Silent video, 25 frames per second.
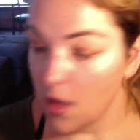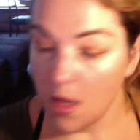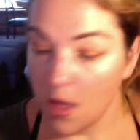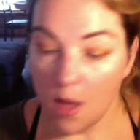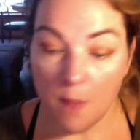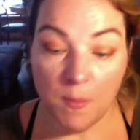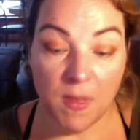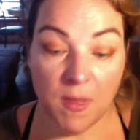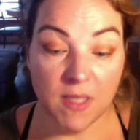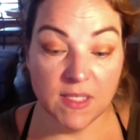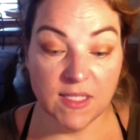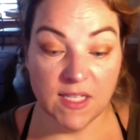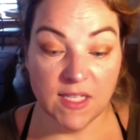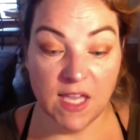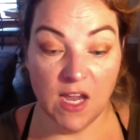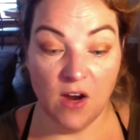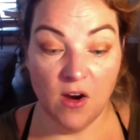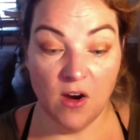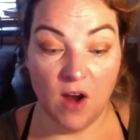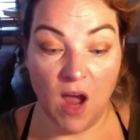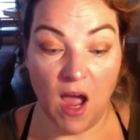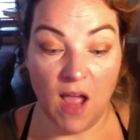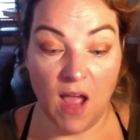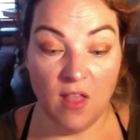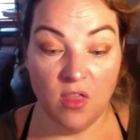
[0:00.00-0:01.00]
mascara.
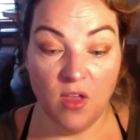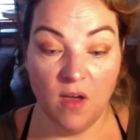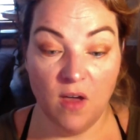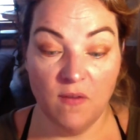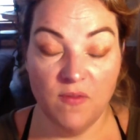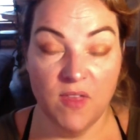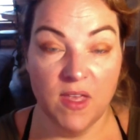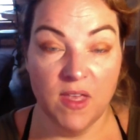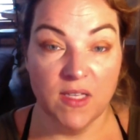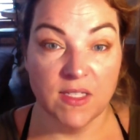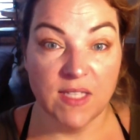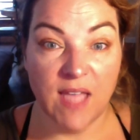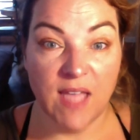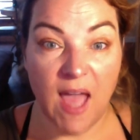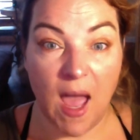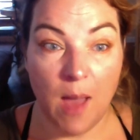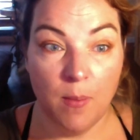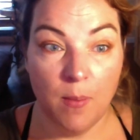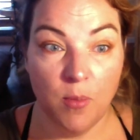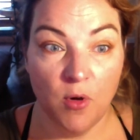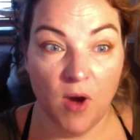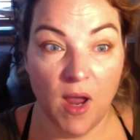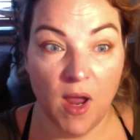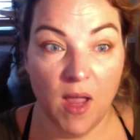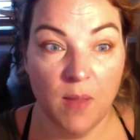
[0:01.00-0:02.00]
I love this.
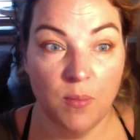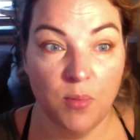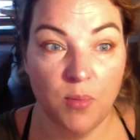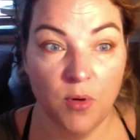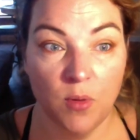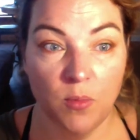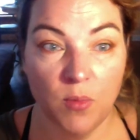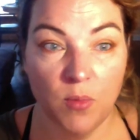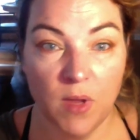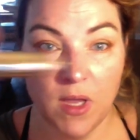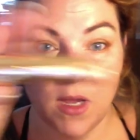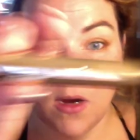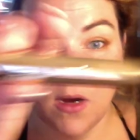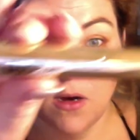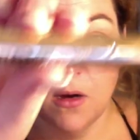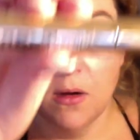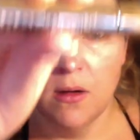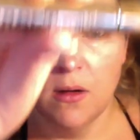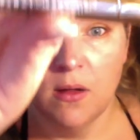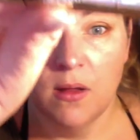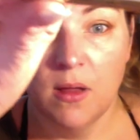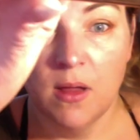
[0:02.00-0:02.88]
Cabaret Premier.